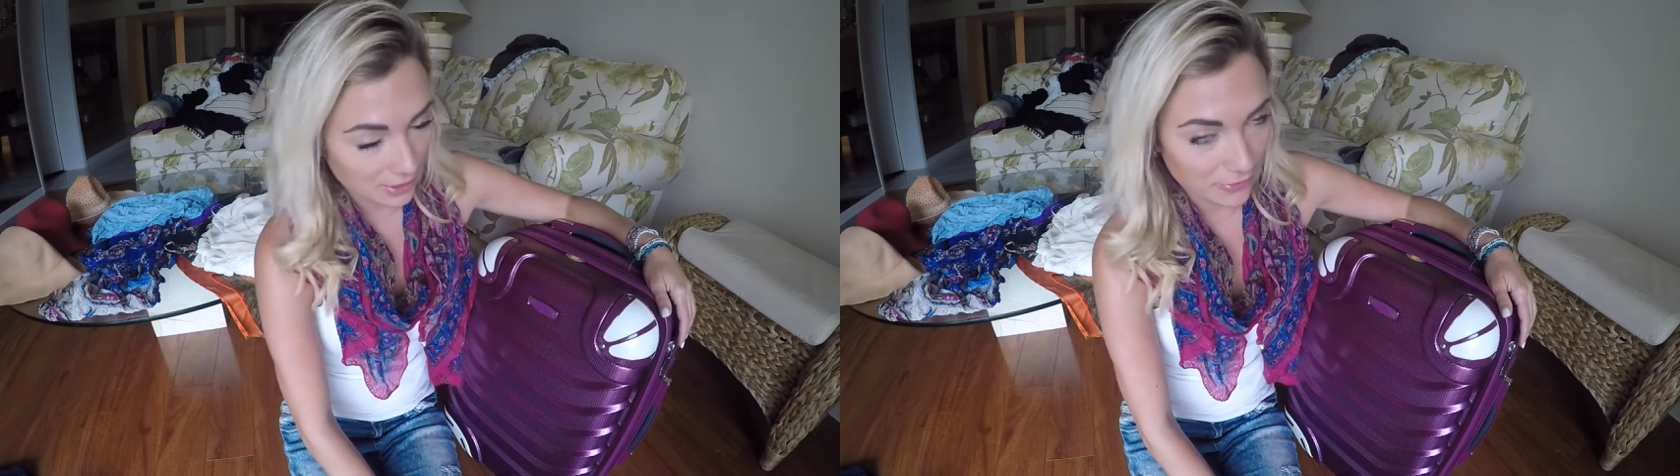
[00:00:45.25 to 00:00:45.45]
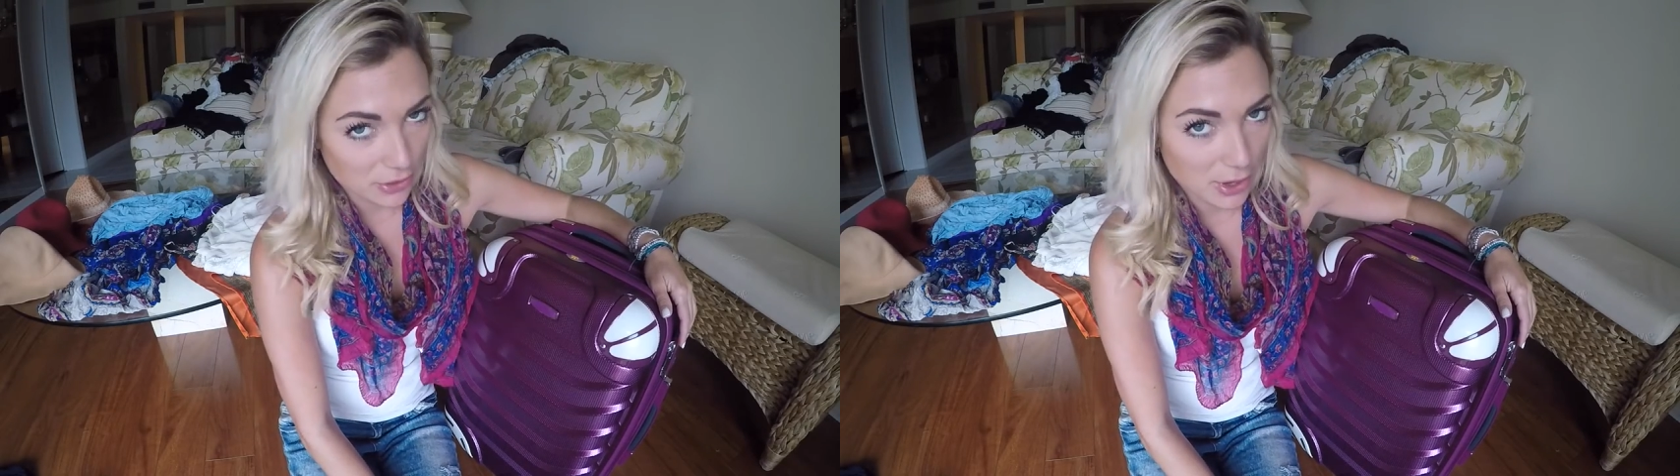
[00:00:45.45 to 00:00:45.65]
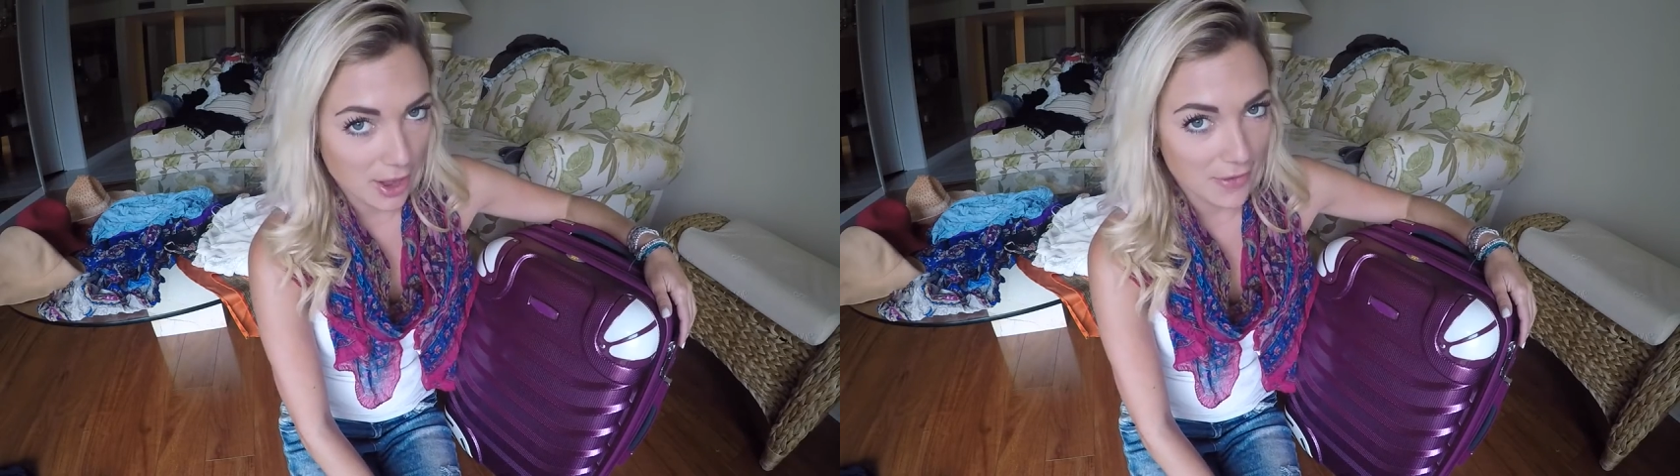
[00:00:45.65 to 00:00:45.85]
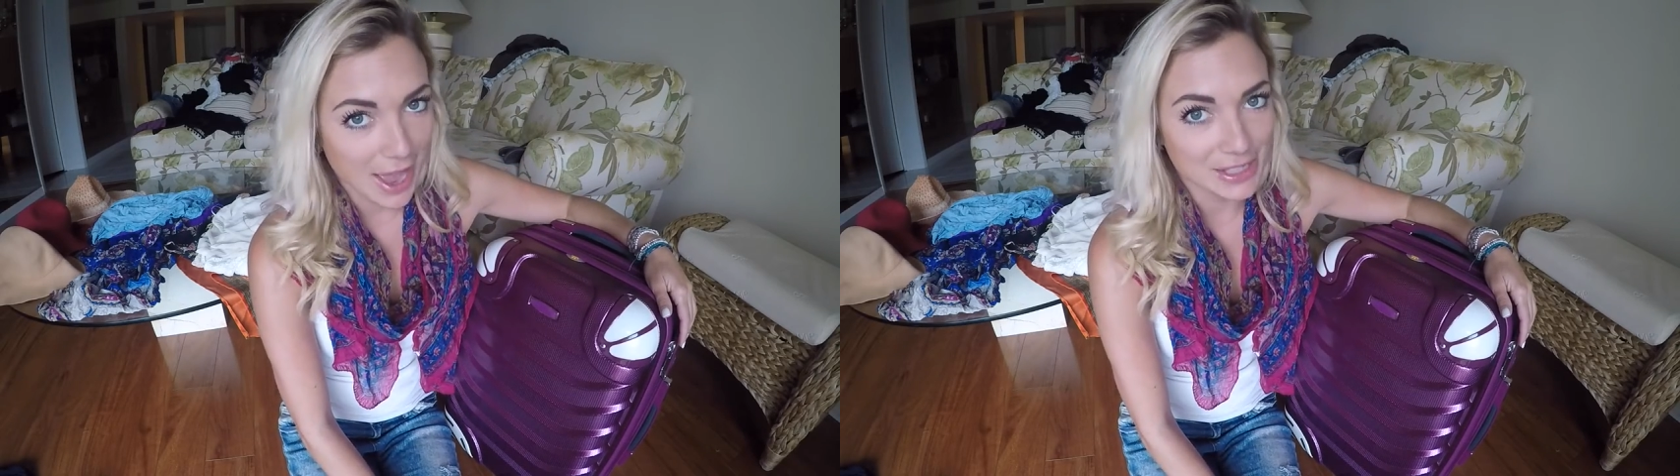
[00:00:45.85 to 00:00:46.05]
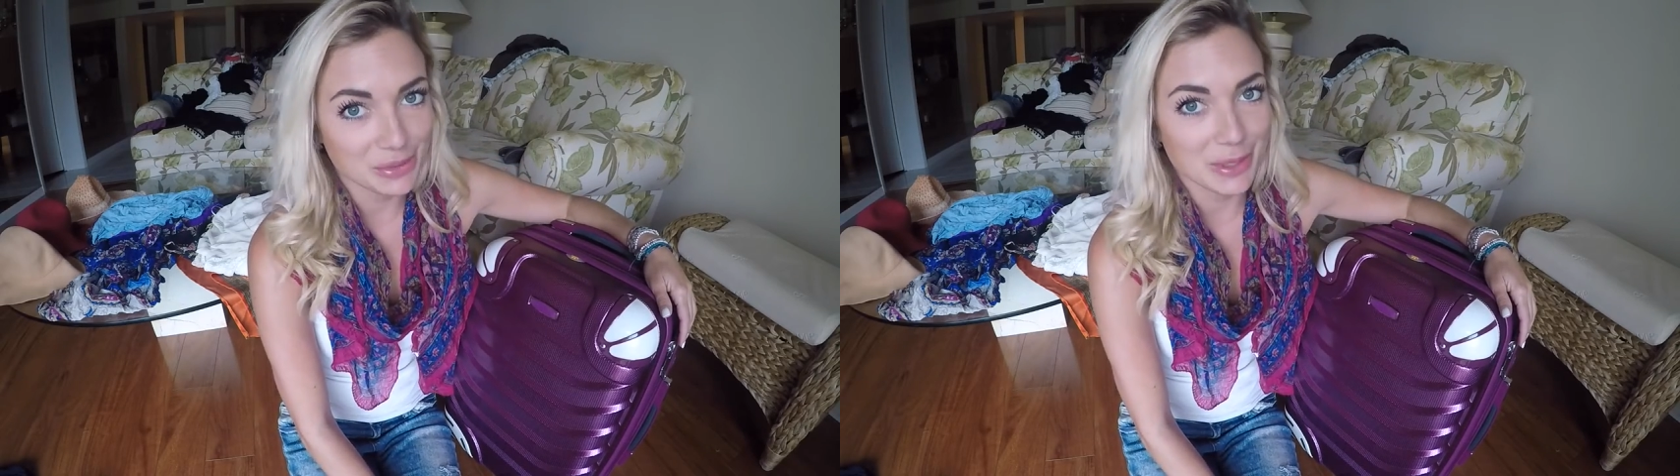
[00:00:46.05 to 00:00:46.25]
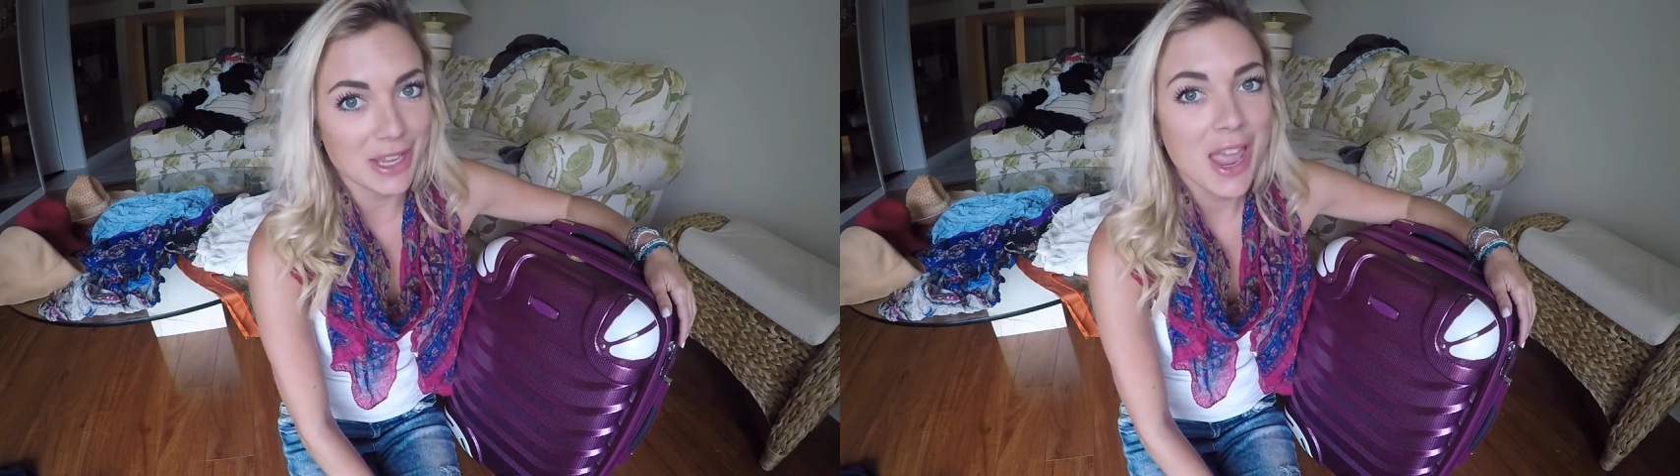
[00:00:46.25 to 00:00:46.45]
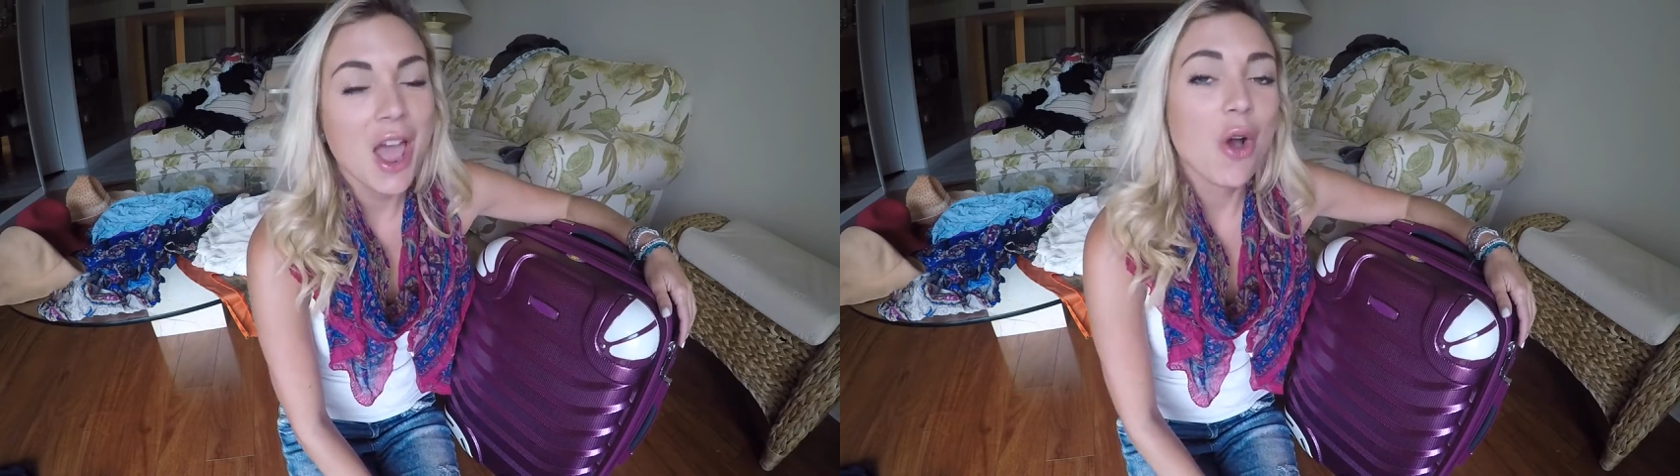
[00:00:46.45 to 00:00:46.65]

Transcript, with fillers: of you have asked me,